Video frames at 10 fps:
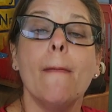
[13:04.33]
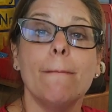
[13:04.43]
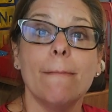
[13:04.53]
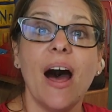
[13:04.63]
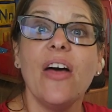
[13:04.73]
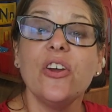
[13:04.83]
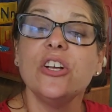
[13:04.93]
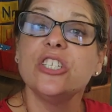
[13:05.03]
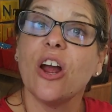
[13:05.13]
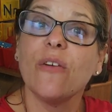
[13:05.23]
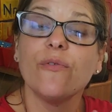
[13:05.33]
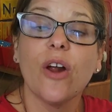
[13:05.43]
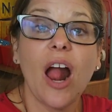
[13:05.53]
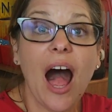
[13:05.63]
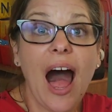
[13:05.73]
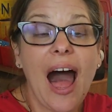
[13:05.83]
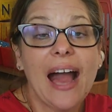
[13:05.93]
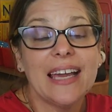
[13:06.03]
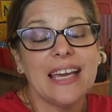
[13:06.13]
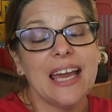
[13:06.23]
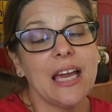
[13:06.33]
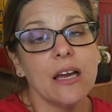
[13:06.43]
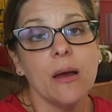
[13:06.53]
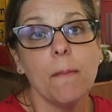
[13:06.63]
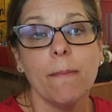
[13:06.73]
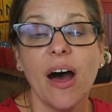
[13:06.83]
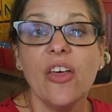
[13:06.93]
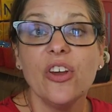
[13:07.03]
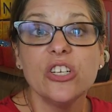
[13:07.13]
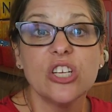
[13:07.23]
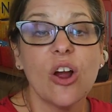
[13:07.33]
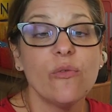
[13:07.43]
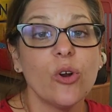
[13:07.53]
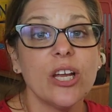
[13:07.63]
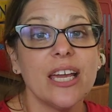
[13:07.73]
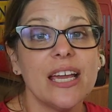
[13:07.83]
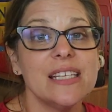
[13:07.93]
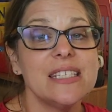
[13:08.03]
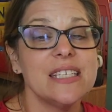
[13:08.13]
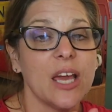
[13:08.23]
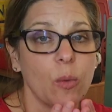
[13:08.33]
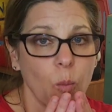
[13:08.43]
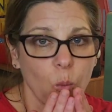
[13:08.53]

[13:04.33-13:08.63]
Mothers are for hugging. Mothers are for kissing.